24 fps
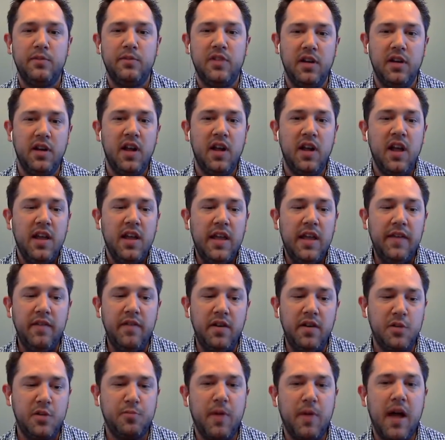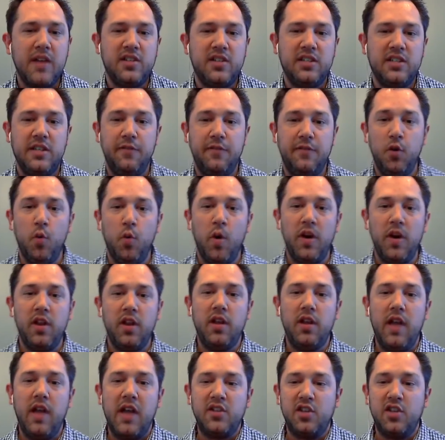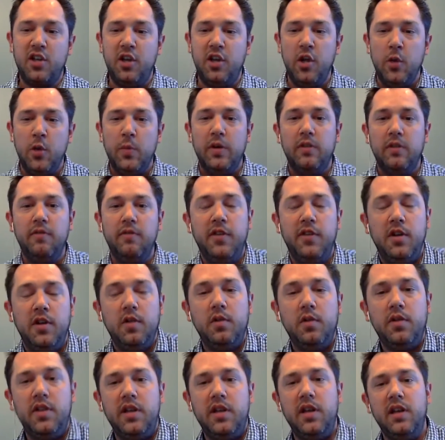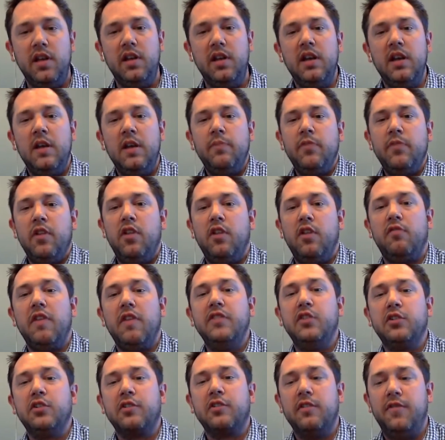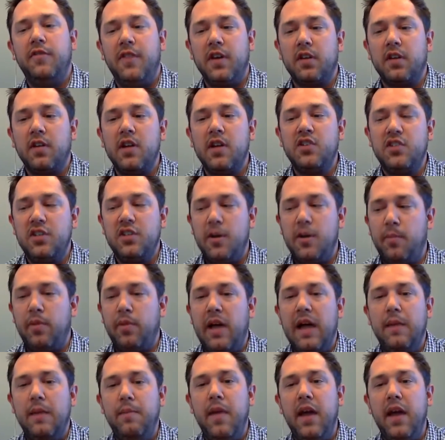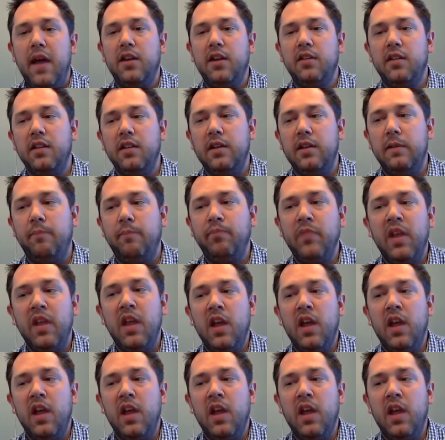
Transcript: And even in this process, if you want to, as a human, view the render configuration, to apply it manually,